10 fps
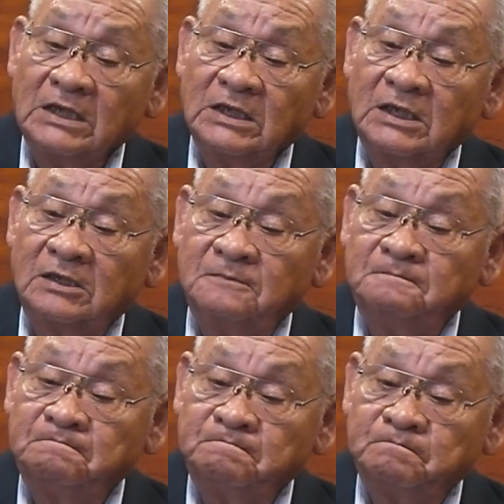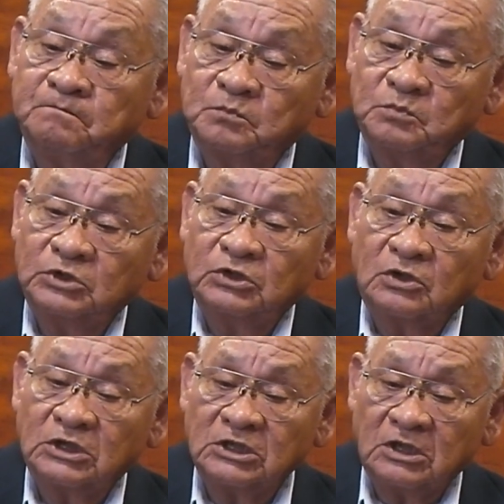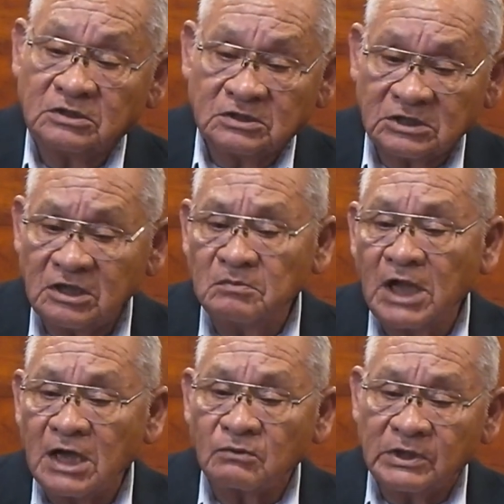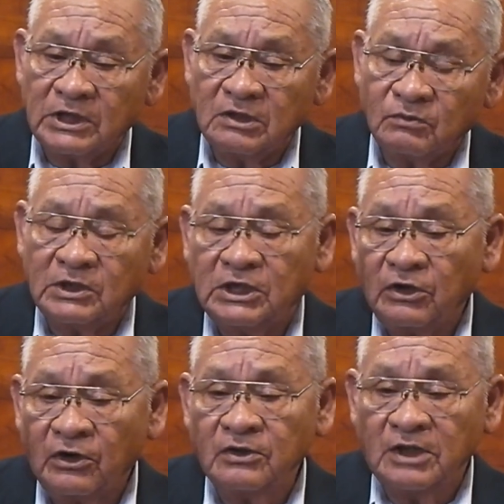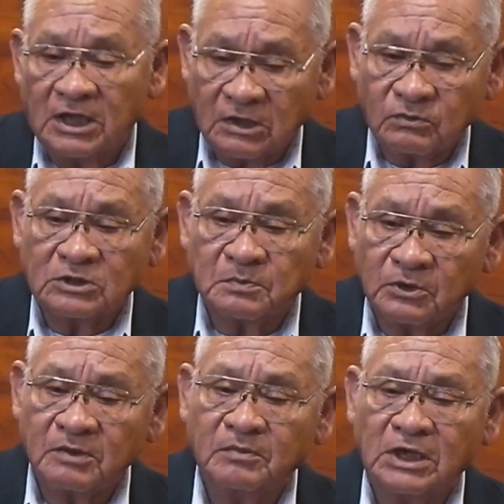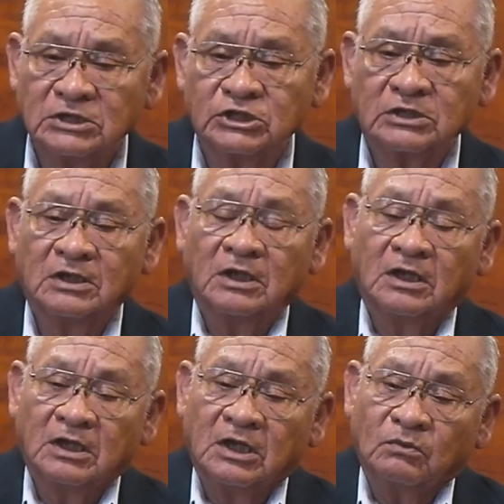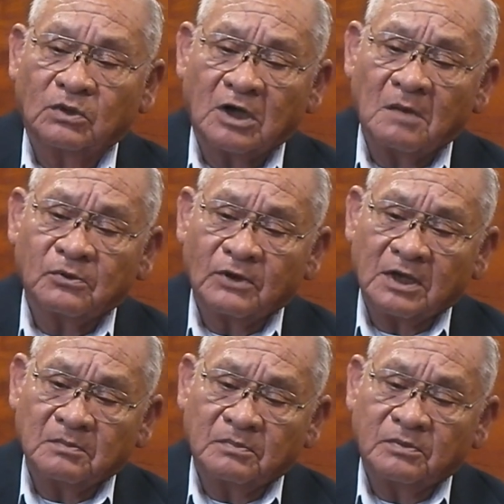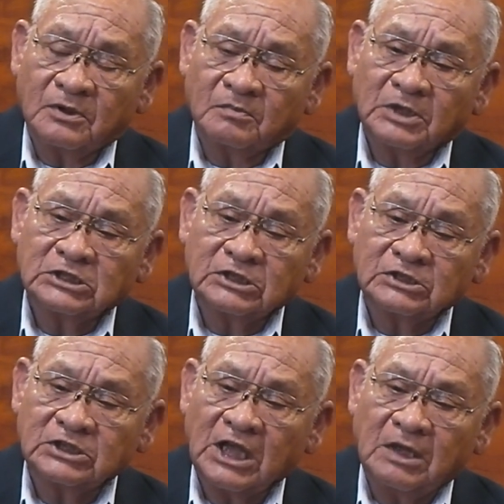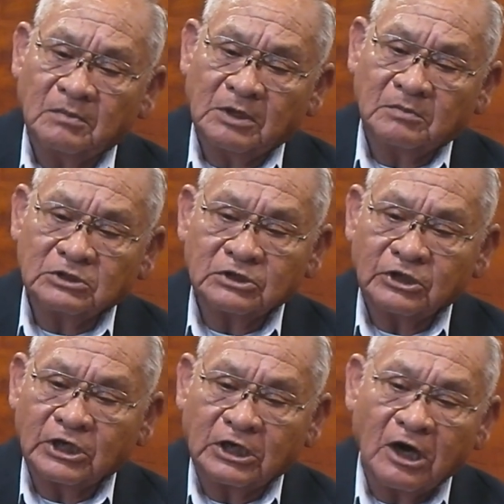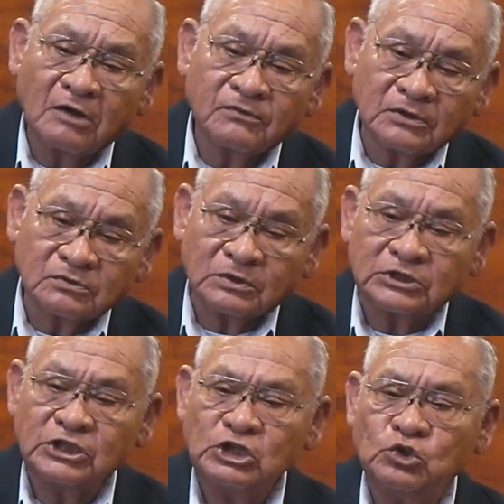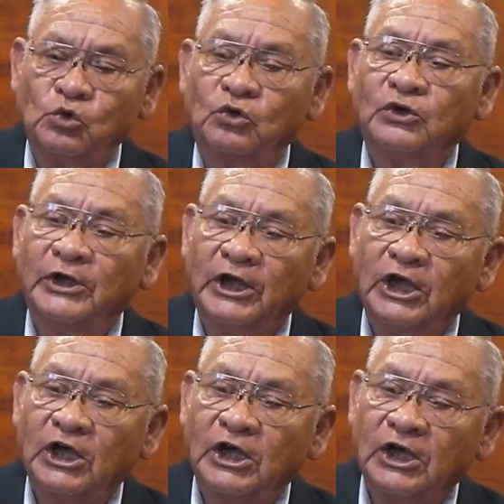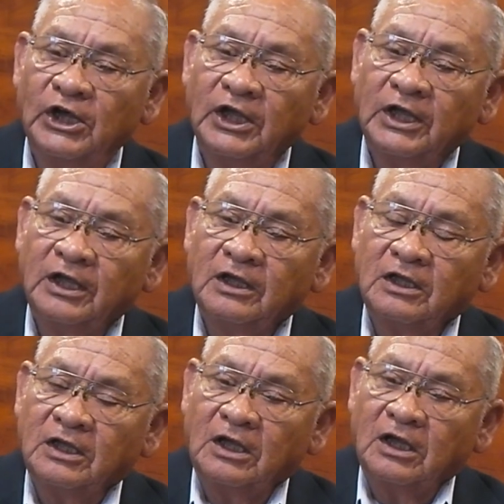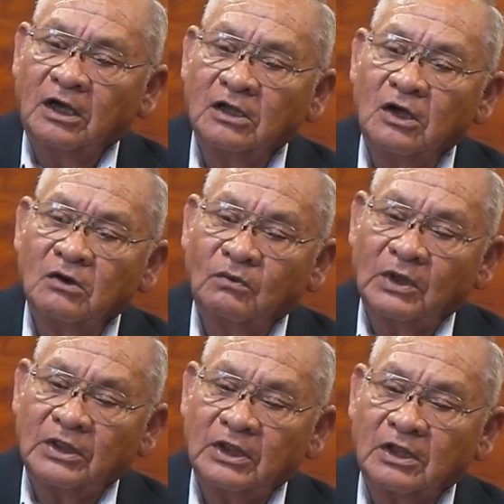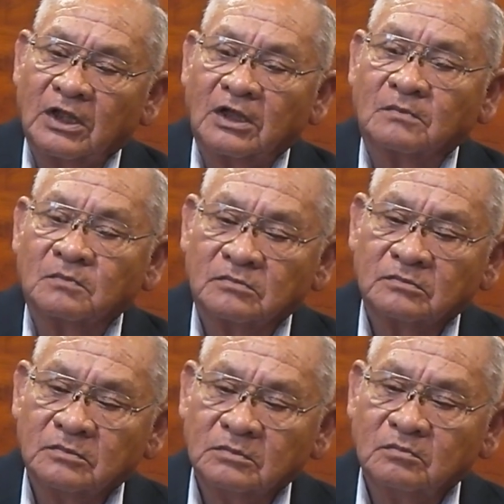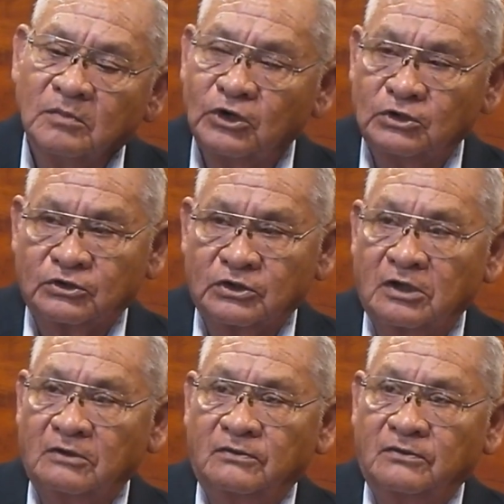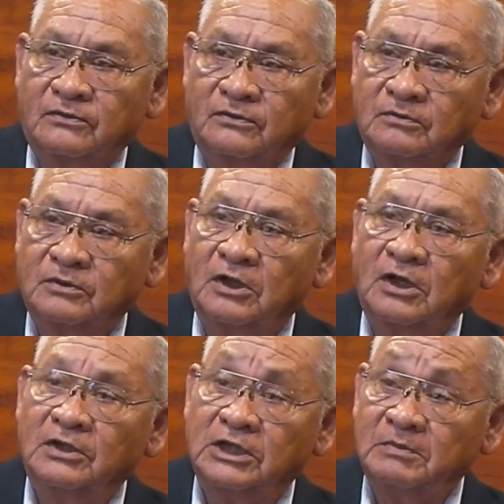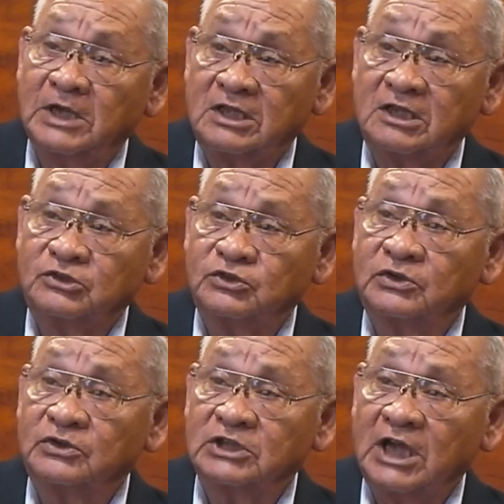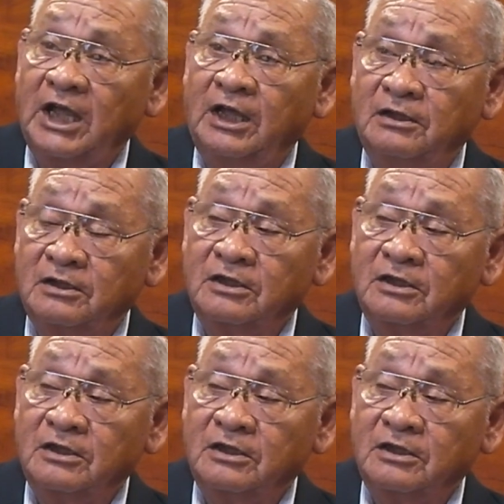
uh, you know, it, it, seemed like we we heard that it was pretty much would operate pretty much the same. But missionary conference was new, uh, along with a uh, merger of mm -hmm. the uh, Methodist Church and